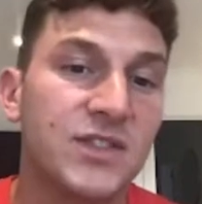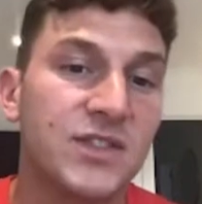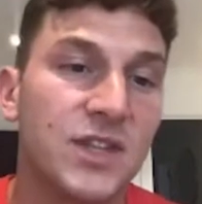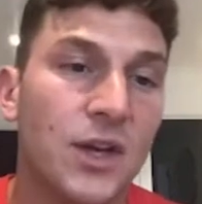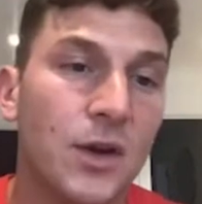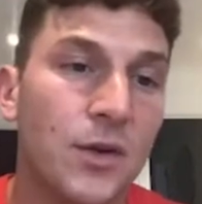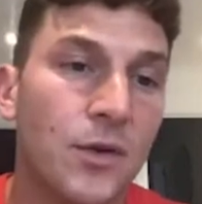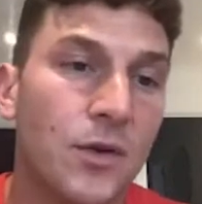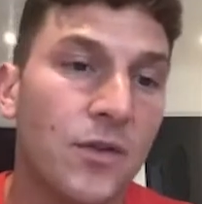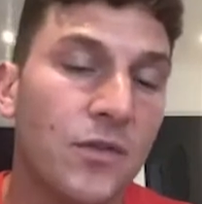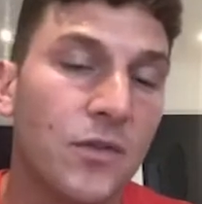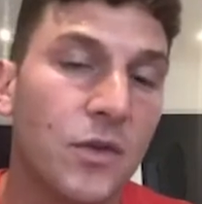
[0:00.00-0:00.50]

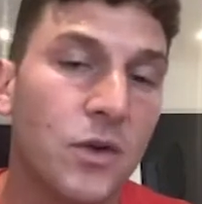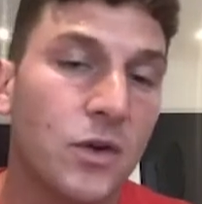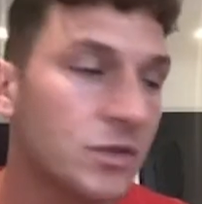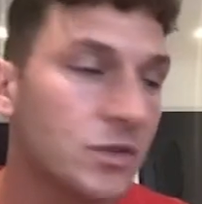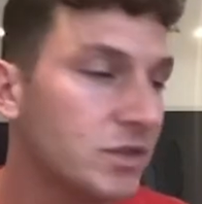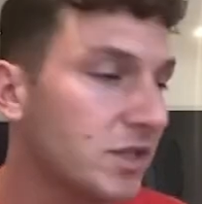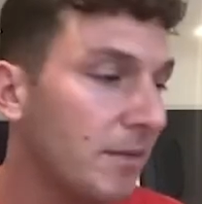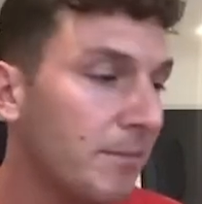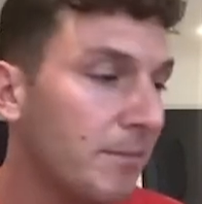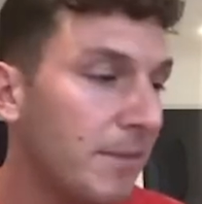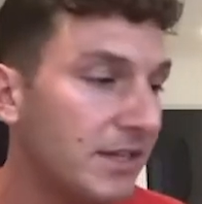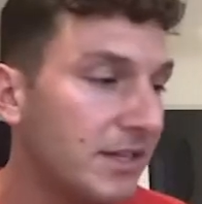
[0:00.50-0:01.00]
of course I
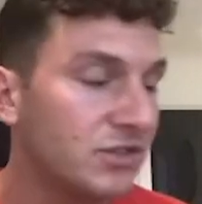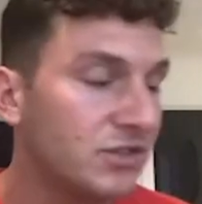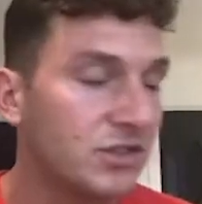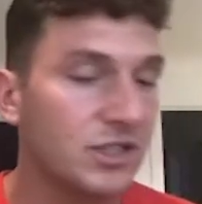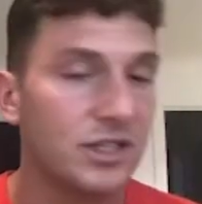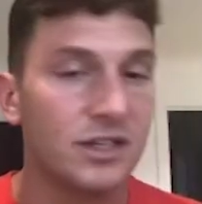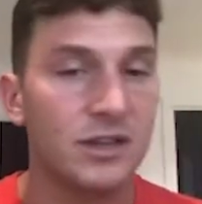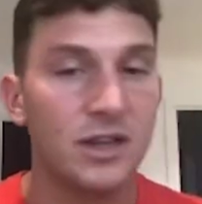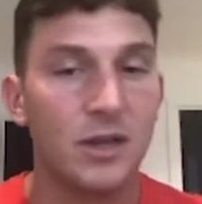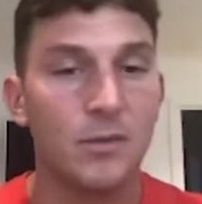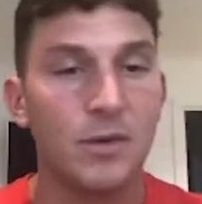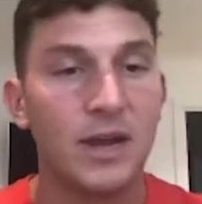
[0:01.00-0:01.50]
mentioned
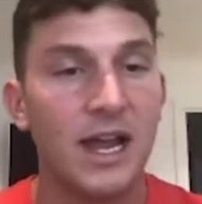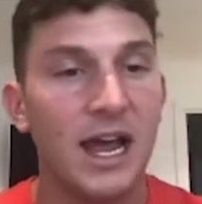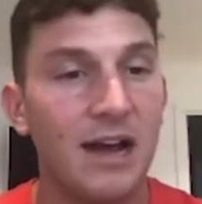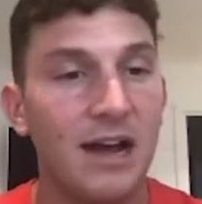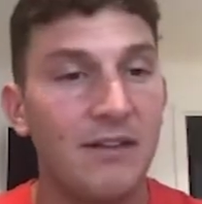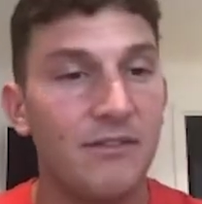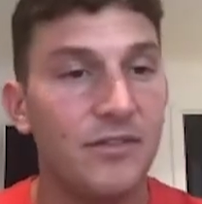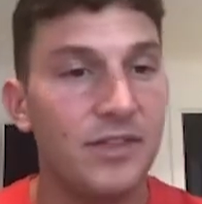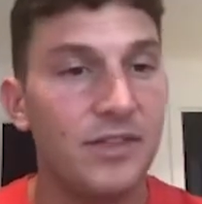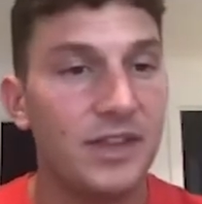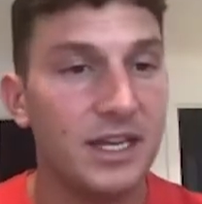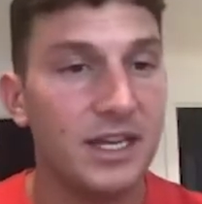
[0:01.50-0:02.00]
that we
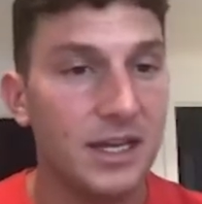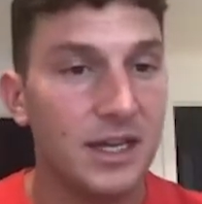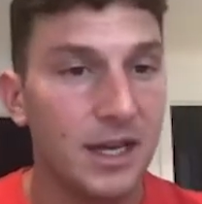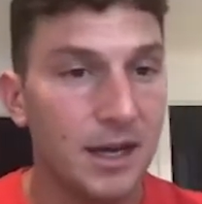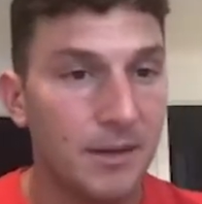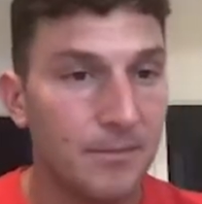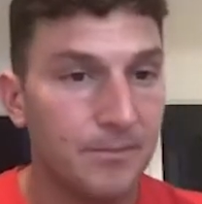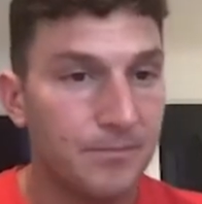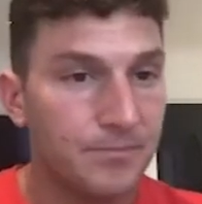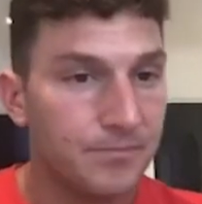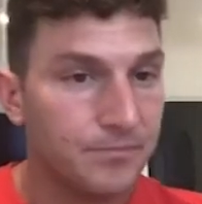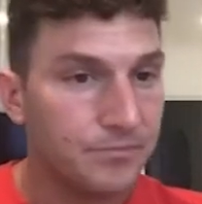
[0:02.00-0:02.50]
have
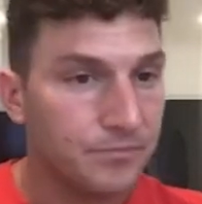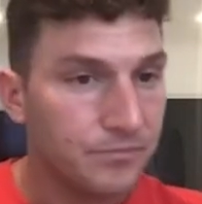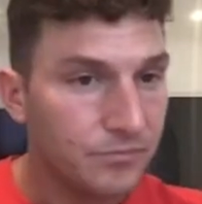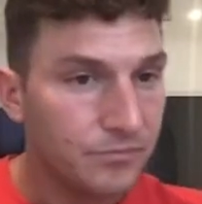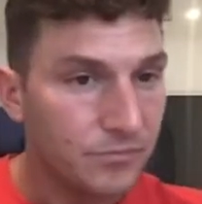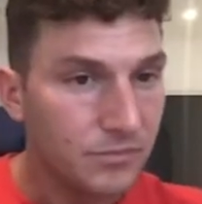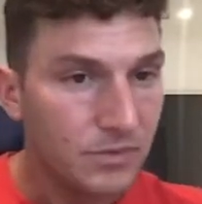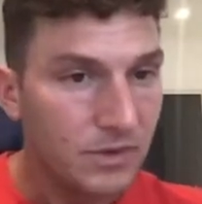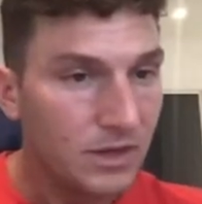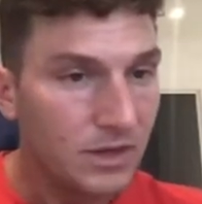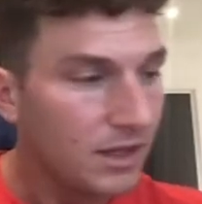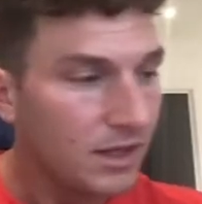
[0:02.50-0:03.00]
the
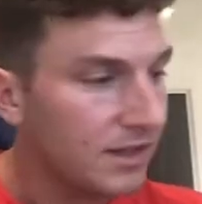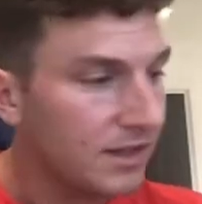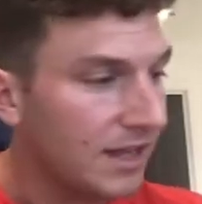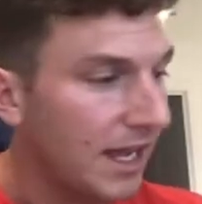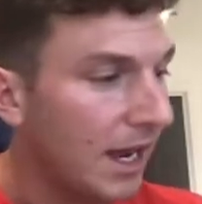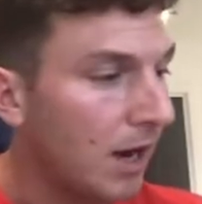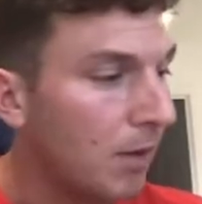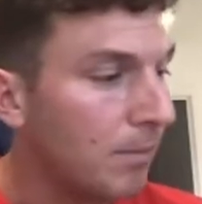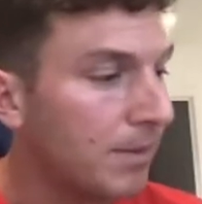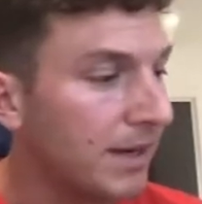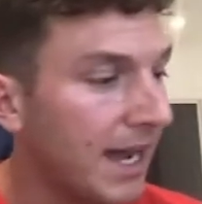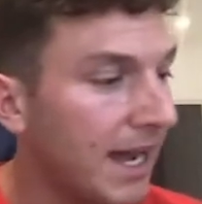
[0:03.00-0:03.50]

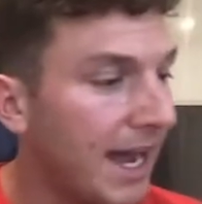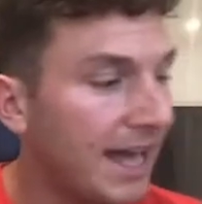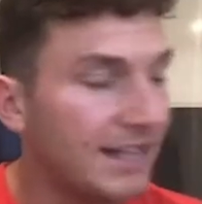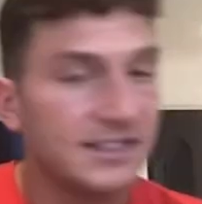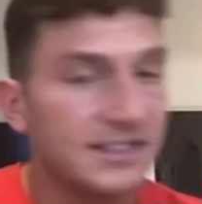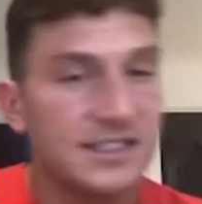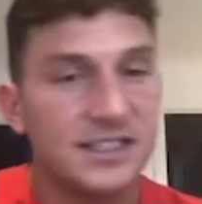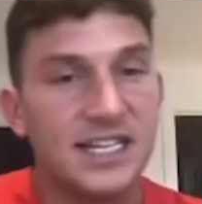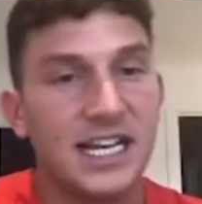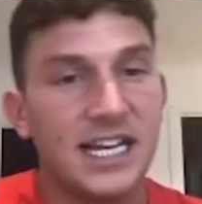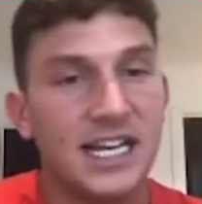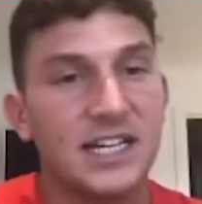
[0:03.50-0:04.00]
Helping Hands
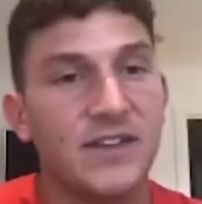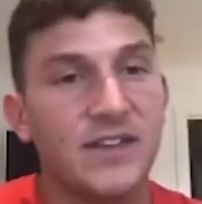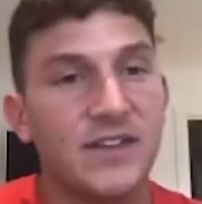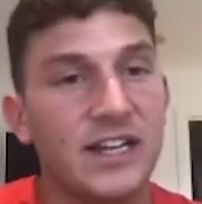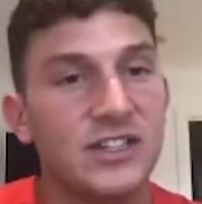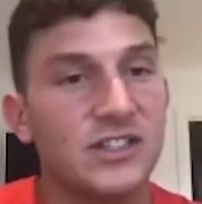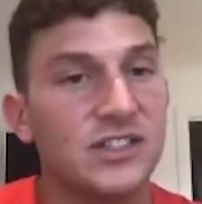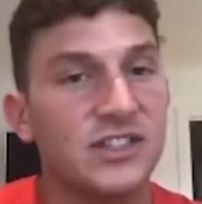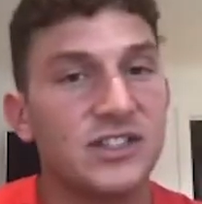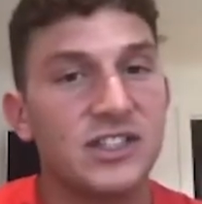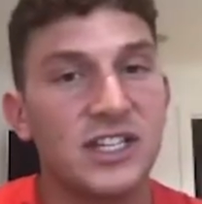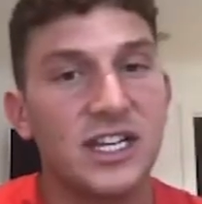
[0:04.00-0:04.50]
Detective
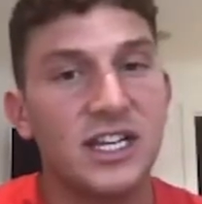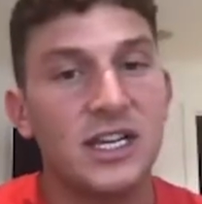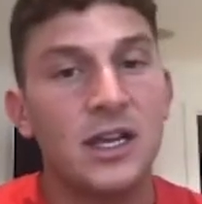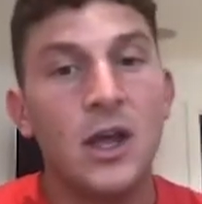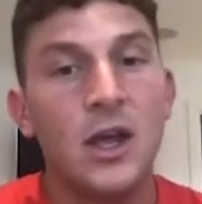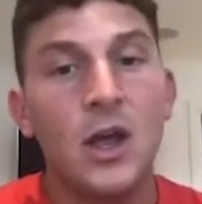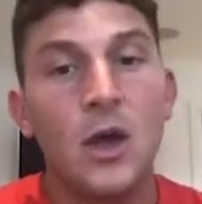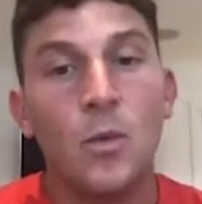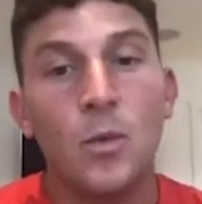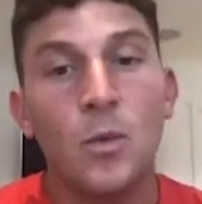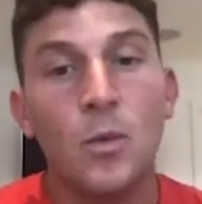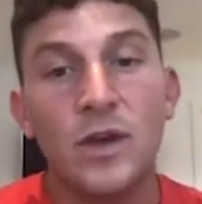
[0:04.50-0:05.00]
Agency.
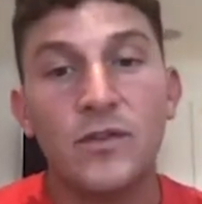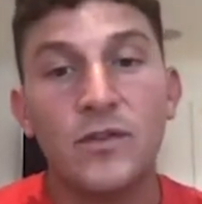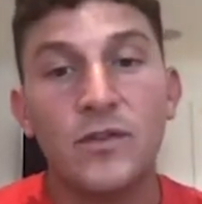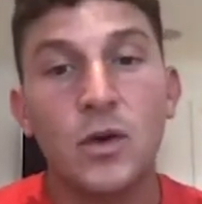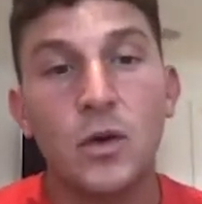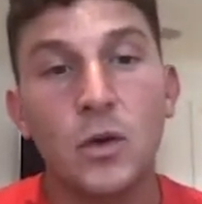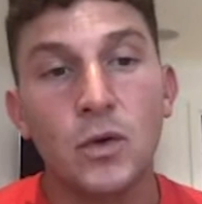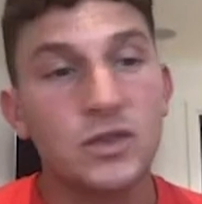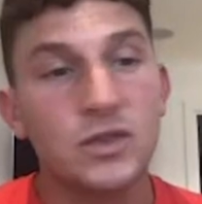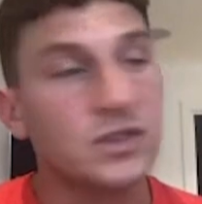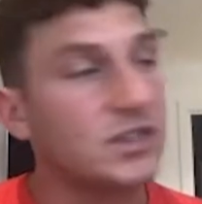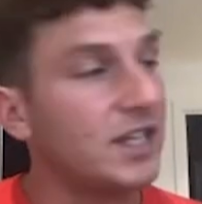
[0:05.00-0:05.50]
We of
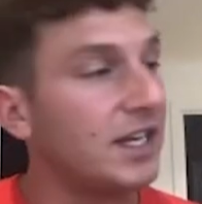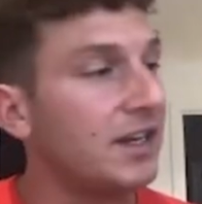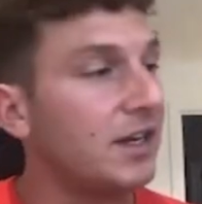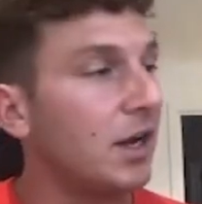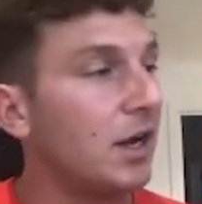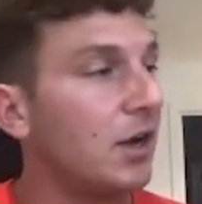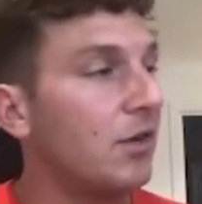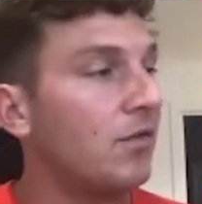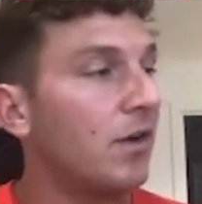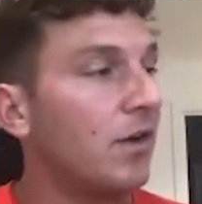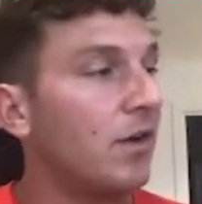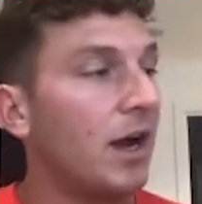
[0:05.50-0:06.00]
course send
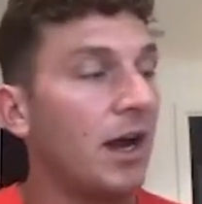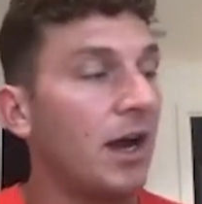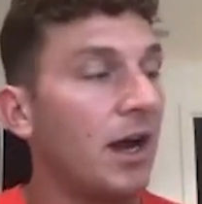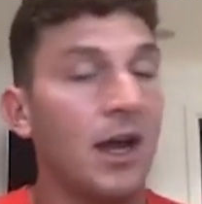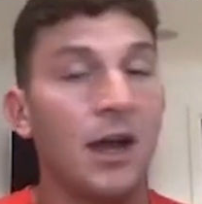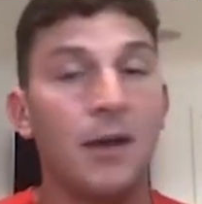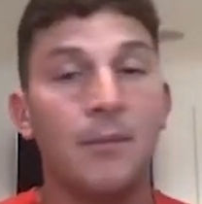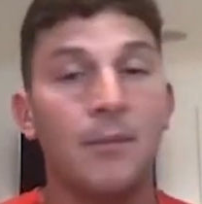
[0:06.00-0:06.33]
over an